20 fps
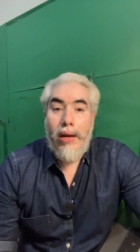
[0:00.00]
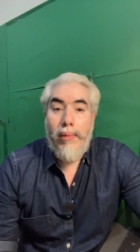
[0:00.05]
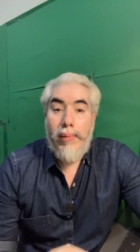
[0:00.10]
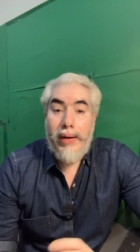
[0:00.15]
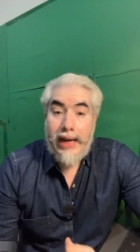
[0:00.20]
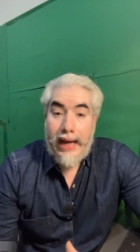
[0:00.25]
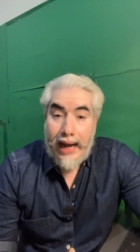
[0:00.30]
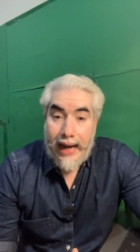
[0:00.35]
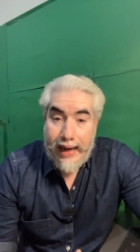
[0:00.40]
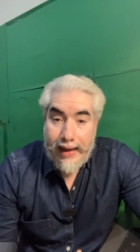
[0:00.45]

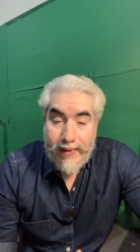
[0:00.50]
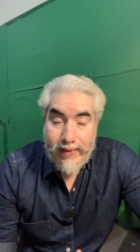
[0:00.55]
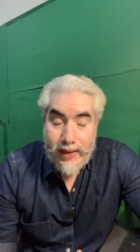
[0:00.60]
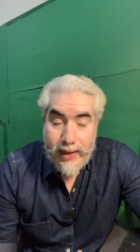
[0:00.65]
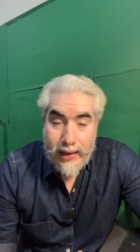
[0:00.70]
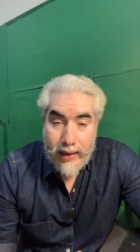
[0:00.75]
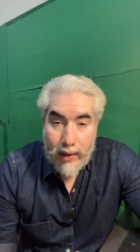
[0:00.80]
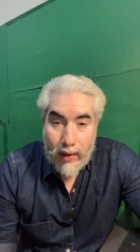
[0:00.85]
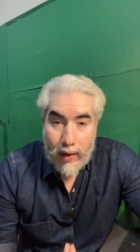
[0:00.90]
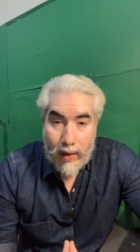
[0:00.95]
but i have
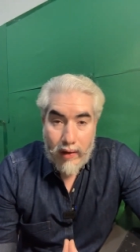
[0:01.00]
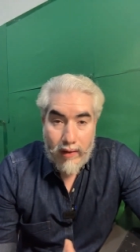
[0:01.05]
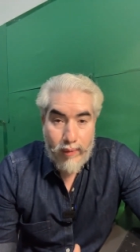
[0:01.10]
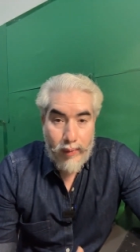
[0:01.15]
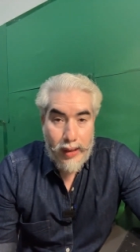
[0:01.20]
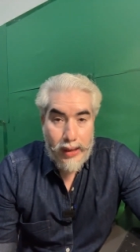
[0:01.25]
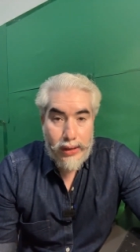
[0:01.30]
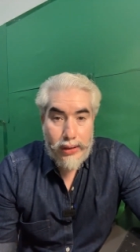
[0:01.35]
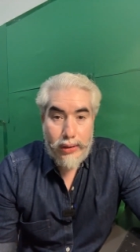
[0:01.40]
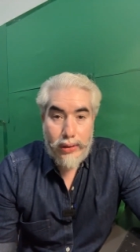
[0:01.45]
seen a lot of
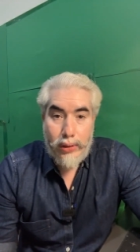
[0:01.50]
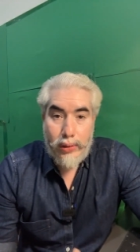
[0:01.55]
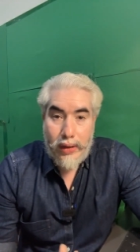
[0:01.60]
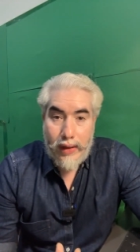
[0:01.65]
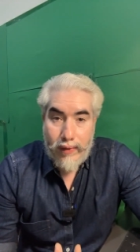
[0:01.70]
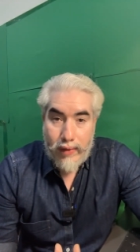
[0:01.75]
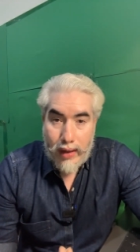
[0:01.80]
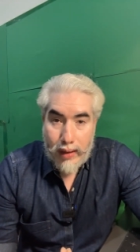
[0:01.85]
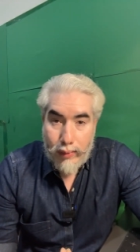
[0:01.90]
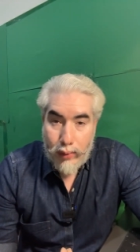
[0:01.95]
patients who
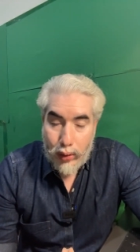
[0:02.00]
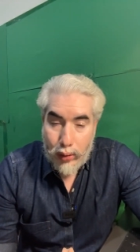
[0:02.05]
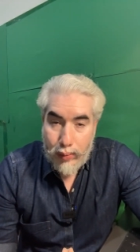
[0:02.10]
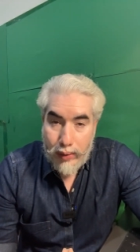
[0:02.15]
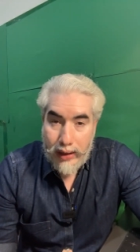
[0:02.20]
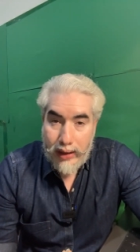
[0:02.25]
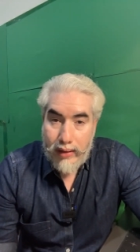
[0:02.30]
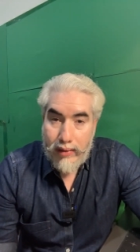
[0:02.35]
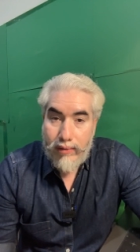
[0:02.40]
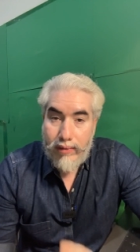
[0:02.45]
have come to me